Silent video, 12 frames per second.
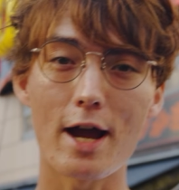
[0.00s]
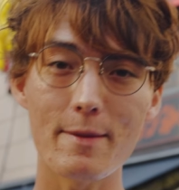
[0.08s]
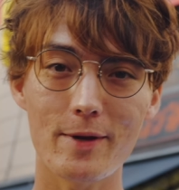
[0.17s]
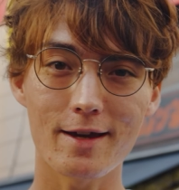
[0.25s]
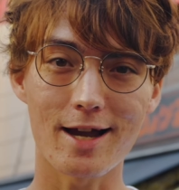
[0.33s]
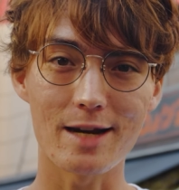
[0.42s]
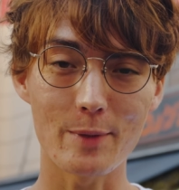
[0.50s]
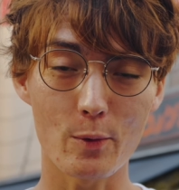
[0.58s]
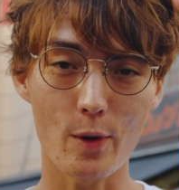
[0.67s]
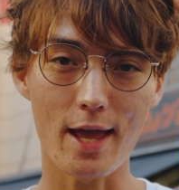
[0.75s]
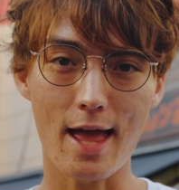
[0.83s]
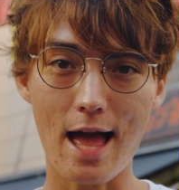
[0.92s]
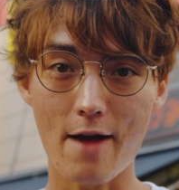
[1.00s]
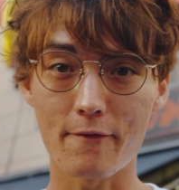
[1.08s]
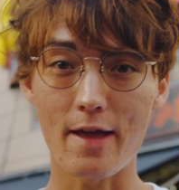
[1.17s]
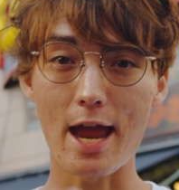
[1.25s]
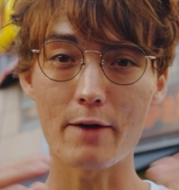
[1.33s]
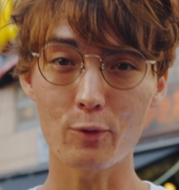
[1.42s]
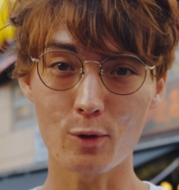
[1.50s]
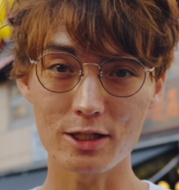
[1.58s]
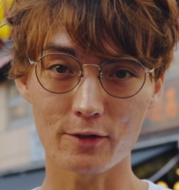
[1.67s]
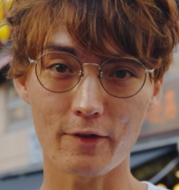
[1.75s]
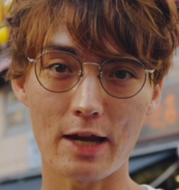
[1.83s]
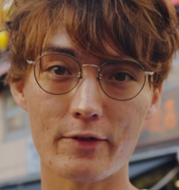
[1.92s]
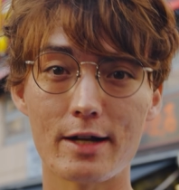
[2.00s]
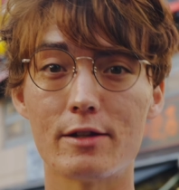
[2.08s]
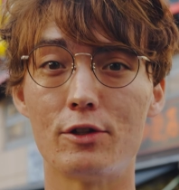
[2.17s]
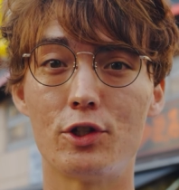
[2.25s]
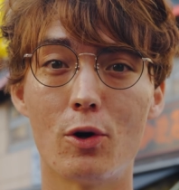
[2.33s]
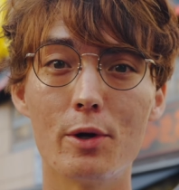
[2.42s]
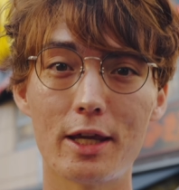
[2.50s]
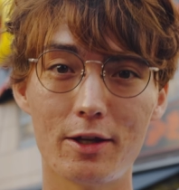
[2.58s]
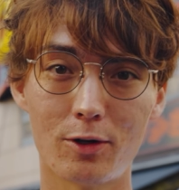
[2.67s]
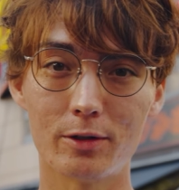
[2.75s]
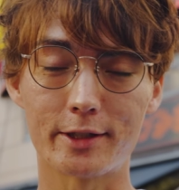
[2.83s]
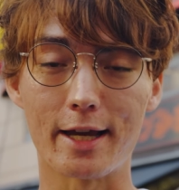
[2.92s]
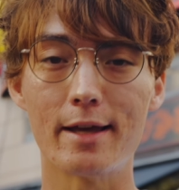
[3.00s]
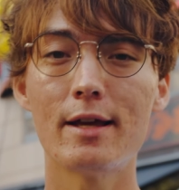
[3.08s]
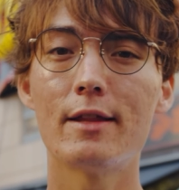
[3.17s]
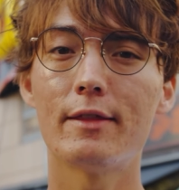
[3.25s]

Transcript: right behind me, we have everyone's favorite Don Quijote.